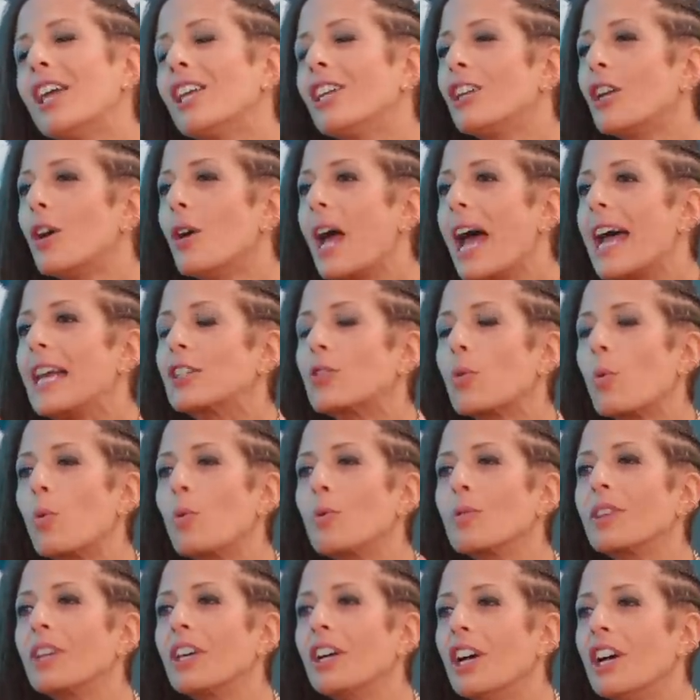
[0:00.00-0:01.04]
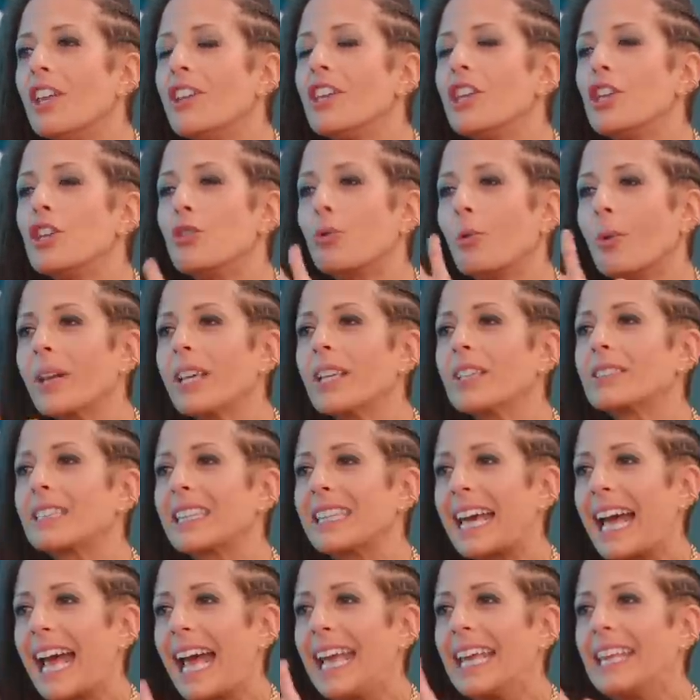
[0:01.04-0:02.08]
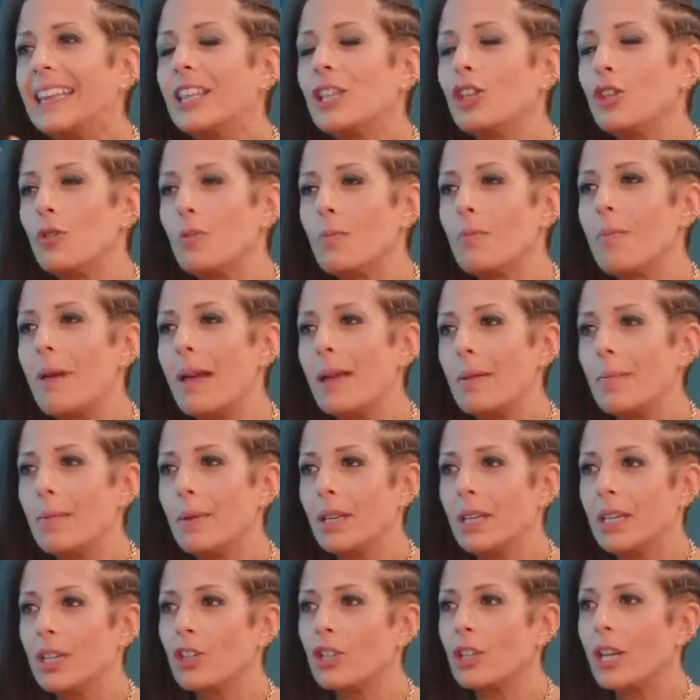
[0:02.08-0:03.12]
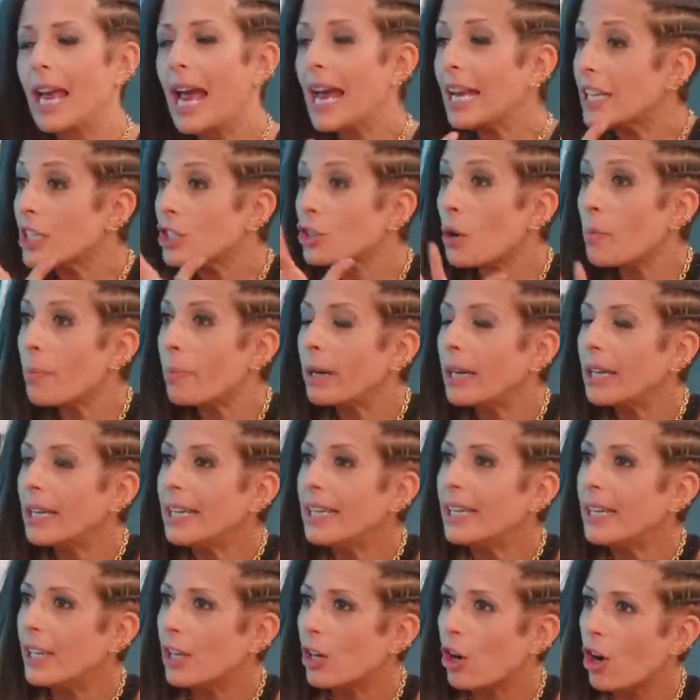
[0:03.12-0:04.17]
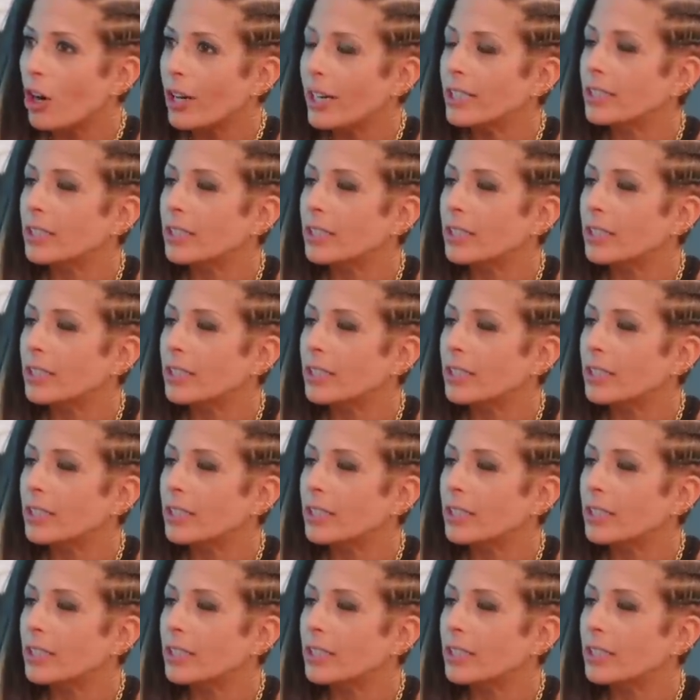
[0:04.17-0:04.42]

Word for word: You know, and so all the, the annoyance and the hate that you maybe mm. initially had is completely gone.